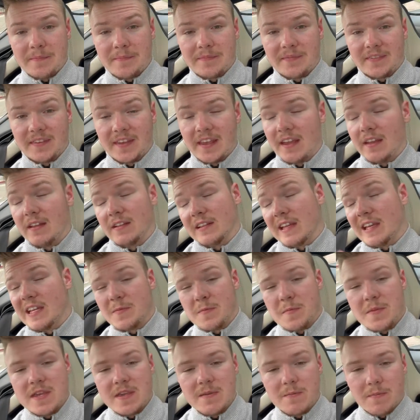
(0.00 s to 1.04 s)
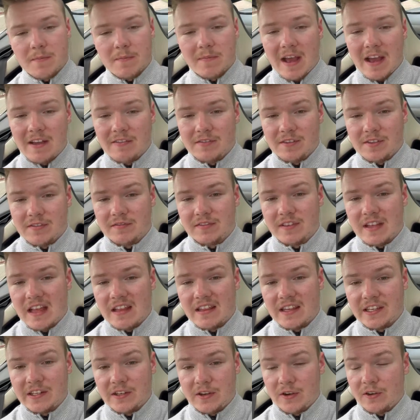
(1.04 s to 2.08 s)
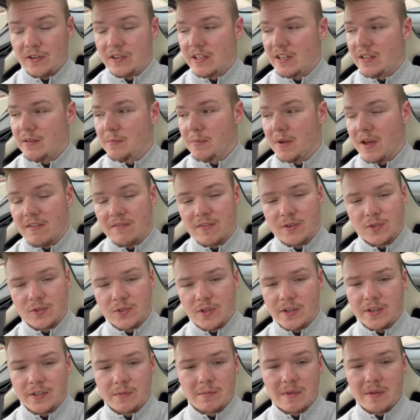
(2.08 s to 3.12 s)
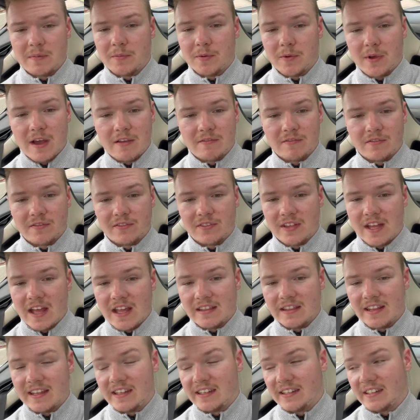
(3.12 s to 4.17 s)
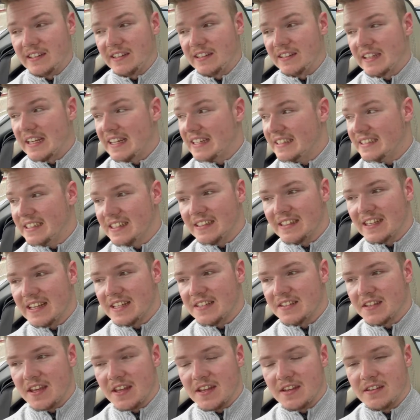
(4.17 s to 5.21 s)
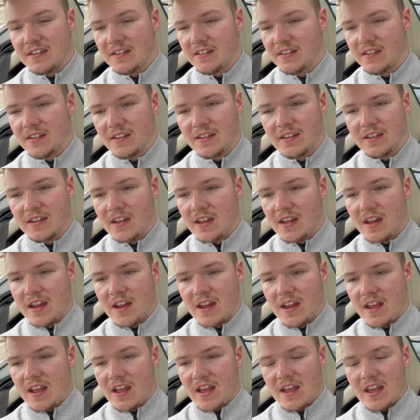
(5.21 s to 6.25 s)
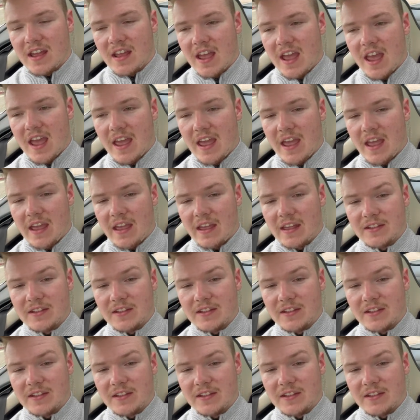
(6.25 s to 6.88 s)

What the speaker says: get like me having flatline early, but I've also heard people having flatline 90 days in. It